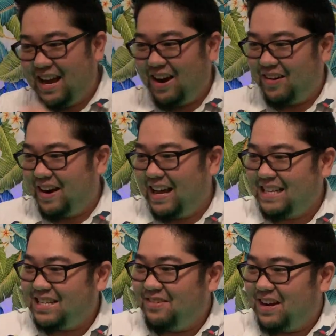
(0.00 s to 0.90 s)
All
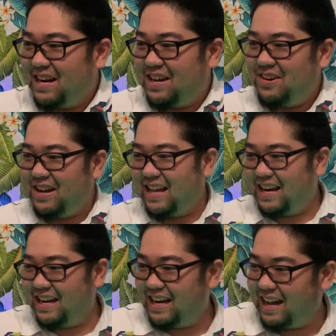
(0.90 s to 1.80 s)
right, so we're gonna go ahead
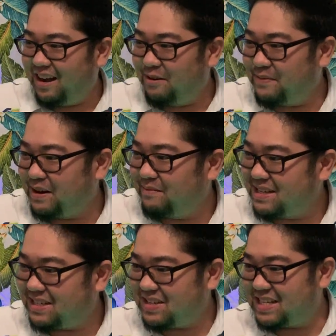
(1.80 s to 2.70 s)
and uh, open up
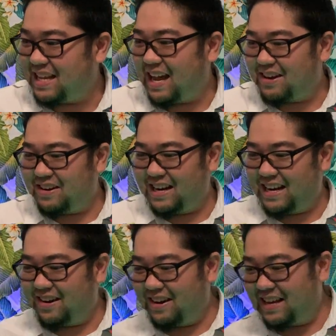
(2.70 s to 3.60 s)
Mr. Snack Crate
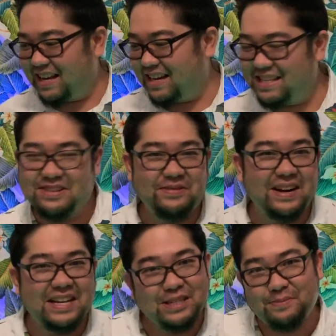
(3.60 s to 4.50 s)
here and get into
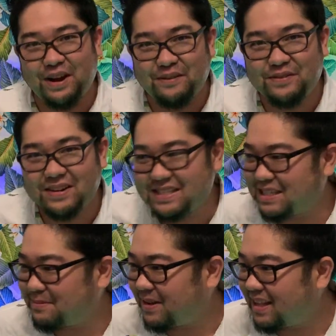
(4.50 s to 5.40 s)
what he's brought for us
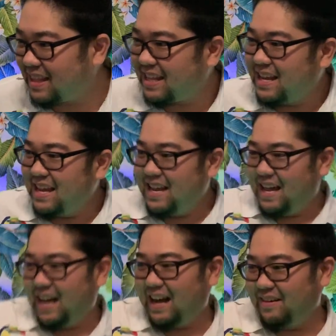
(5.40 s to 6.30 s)
this month.
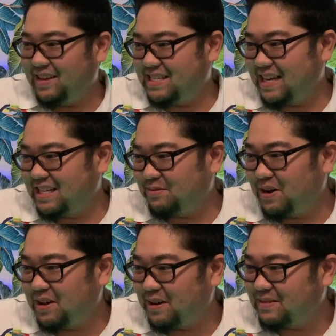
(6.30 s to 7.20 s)
Um, it says,
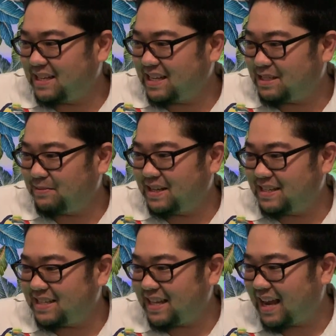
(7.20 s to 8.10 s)
welcome to this
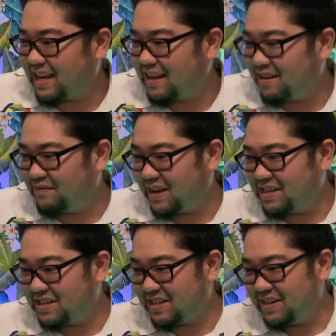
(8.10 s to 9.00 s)
month's snacking
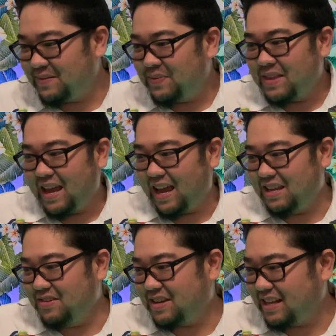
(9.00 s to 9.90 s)
adventure
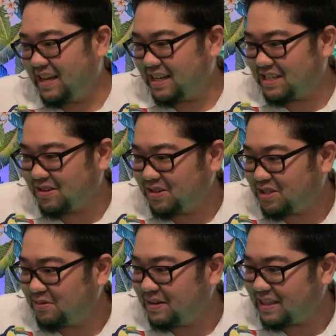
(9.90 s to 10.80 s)
and you can get
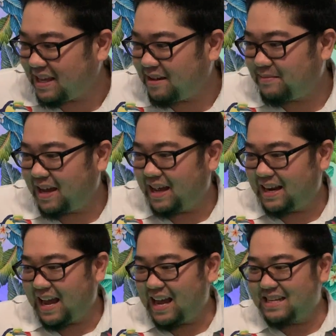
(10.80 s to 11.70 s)
social with them
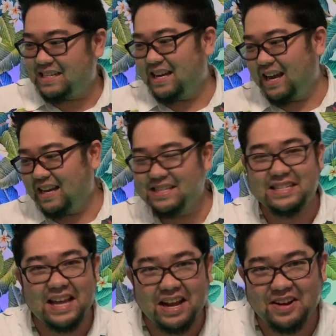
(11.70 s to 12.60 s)
at hashtag
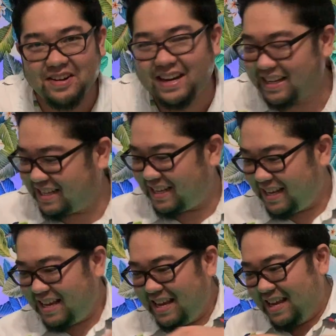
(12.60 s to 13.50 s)
snack crate
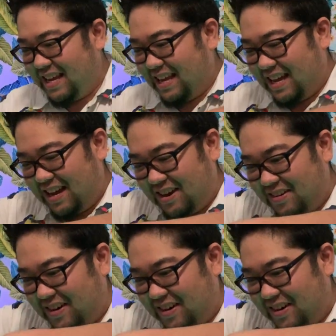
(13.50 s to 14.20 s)
all